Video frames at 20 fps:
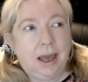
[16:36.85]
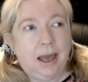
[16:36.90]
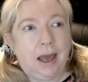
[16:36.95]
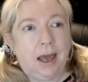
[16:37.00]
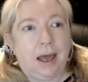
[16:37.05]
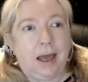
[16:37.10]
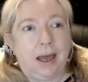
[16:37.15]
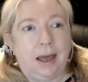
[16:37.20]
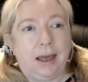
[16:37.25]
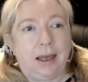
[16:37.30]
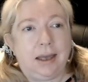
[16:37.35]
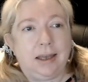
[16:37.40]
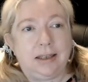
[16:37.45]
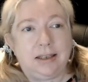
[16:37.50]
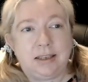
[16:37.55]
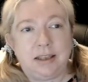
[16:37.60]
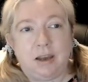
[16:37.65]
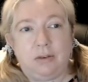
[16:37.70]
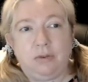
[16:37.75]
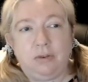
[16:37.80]

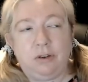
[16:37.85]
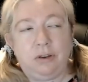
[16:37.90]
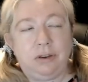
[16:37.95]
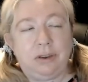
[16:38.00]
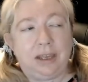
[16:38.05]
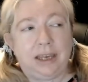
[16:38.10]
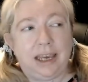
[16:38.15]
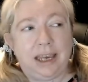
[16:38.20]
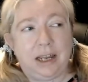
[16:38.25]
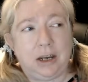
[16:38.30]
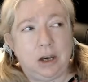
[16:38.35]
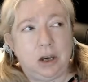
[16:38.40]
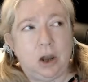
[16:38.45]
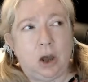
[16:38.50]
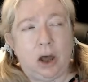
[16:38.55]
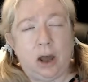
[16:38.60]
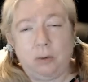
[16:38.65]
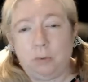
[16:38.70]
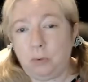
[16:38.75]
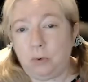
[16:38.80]
is definitely
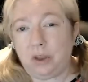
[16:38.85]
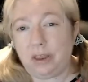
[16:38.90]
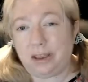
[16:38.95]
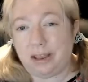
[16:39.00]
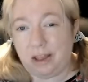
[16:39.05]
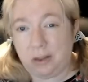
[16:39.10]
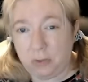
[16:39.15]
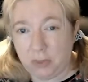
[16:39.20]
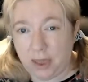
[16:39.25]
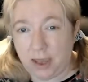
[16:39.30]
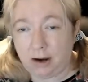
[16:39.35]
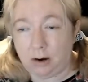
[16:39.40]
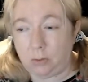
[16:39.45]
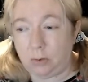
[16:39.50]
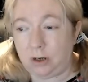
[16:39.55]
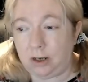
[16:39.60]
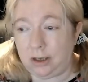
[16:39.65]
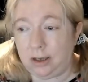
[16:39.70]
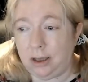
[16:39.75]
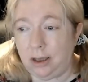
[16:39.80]
not really there
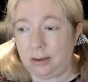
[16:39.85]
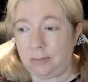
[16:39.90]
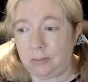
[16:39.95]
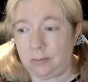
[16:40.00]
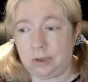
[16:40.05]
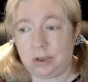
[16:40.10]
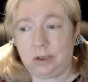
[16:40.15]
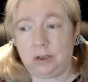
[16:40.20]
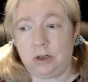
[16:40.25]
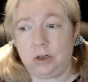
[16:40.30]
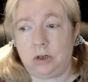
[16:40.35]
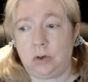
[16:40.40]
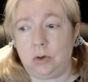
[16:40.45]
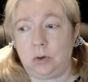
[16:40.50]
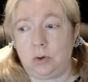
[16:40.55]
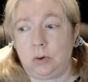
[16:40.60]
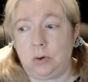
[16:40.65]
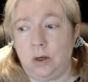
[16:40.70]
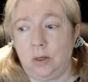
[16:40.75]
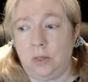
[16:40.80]
when it comes
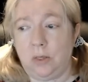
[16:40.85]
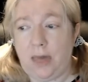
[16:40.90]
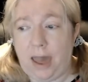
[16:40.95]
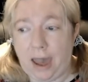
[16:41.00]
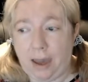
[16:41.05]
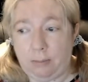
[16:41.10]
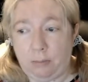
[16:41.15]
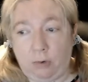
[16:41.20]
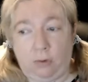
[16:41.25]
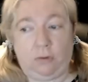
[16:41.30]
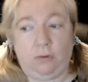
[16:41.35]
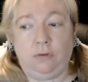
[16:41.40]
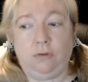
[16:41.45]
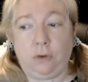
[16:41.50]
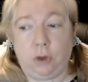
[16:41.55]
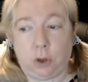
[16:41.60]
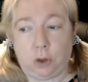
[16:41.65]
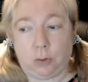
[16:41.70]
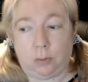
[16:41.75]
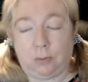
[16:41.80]
to that
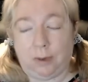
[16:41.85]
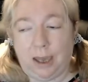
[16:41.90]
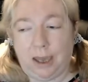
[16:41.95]
perfume.